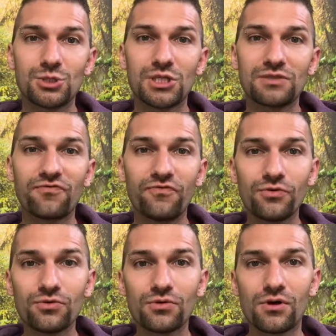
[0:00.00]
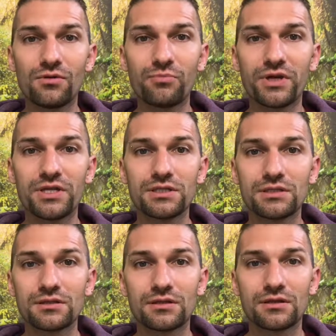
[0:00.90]
just few
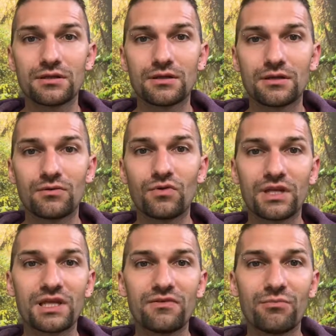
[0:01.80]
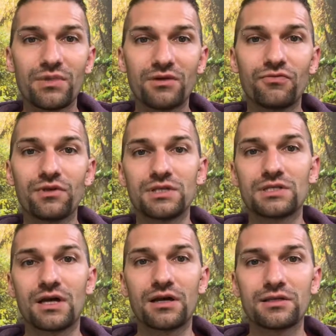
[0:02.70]
companies were giving meaningful
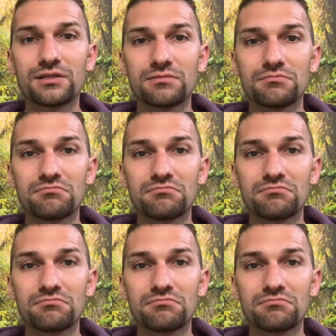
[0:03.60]
insights,